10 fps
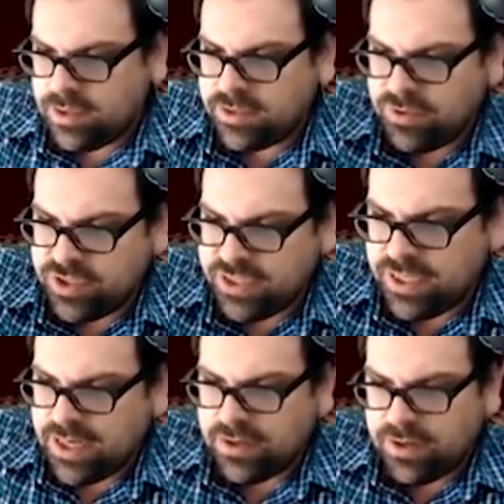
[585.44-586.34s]
so we just
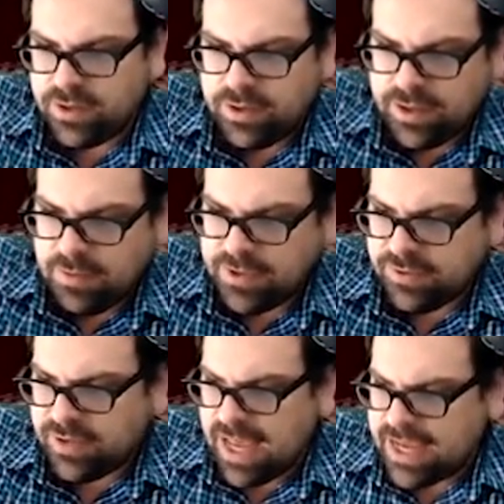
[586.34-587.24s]
did inner, now we
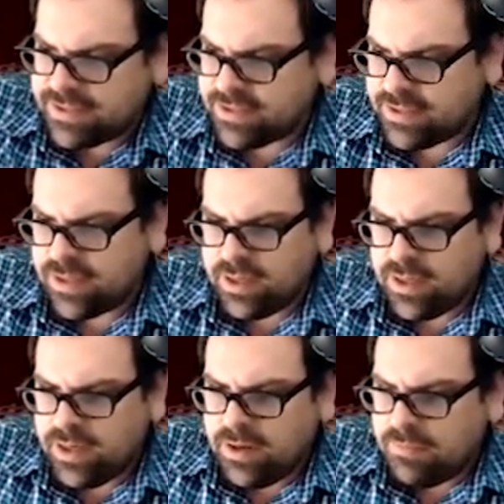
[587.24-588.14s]
do last.
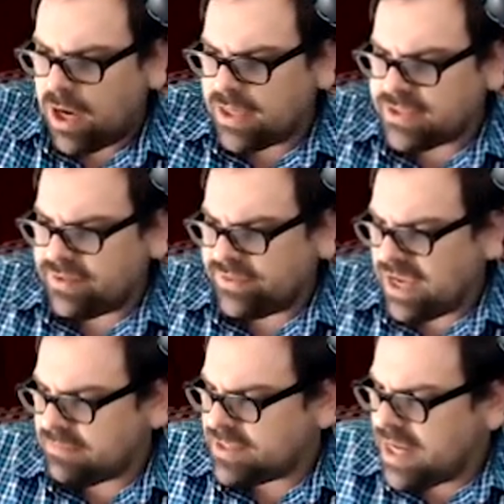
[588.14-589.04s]
Positive
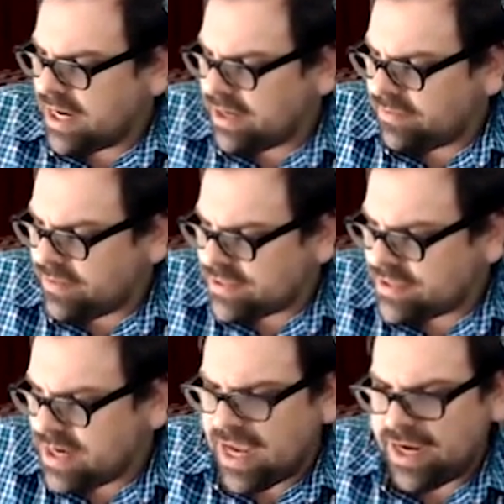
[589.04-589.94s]
times negative is
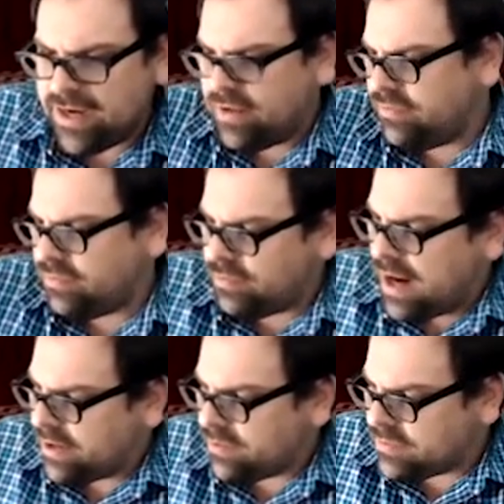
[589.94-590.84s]
negative,
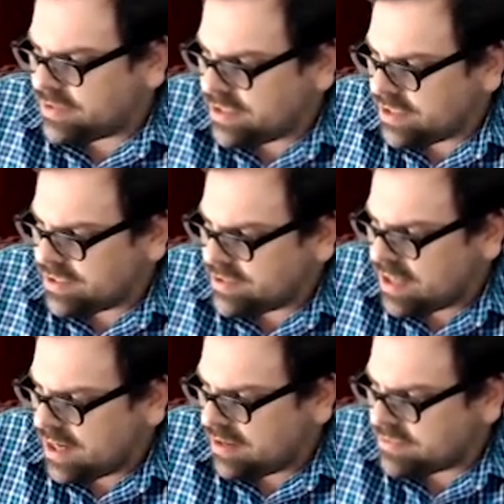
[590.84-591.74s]
radical 6
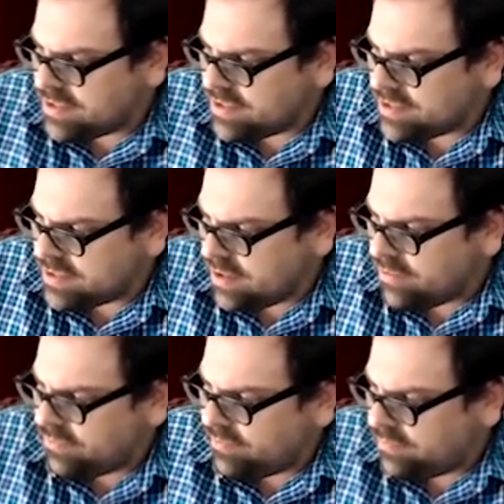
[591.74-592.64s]
times
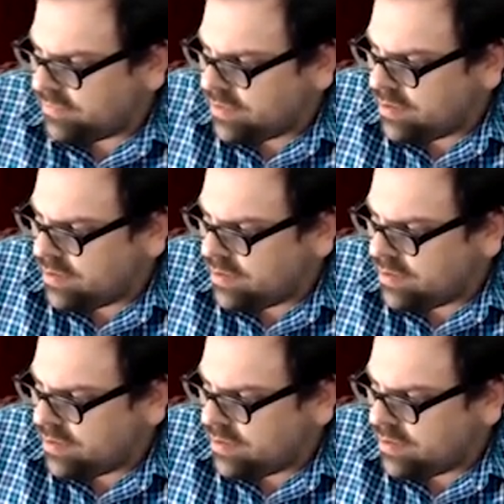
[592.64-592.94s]
itself.